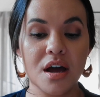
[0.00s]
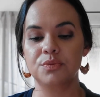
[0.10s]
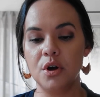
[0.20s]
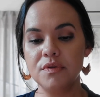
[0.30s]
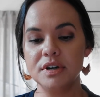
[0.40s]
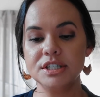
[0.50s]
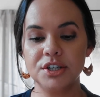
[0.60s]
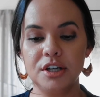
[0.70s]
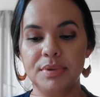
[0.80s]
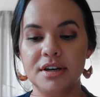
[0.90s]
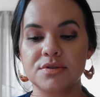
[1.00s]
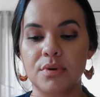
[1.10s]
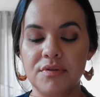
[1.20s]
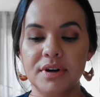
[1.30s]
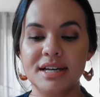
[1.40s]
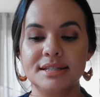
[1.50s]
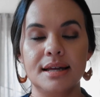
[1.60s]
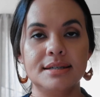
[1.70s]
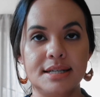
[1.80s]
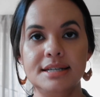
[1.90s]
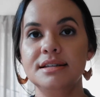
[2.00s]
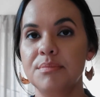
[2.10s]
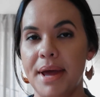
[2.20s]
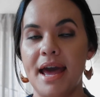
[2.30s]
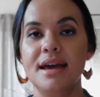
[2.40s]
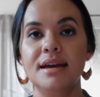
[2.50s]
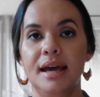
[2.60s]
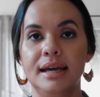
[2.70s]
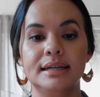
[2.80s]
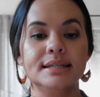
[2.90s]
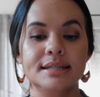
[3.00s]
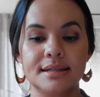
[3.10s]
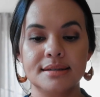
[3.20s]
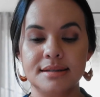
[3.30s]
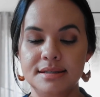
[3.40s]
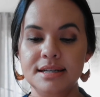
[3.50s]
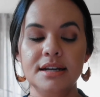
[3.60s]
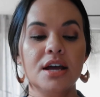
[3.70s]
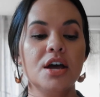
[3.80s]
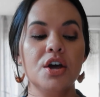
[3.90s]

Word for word: Rover is good because Rover is decent pay and it's consistent.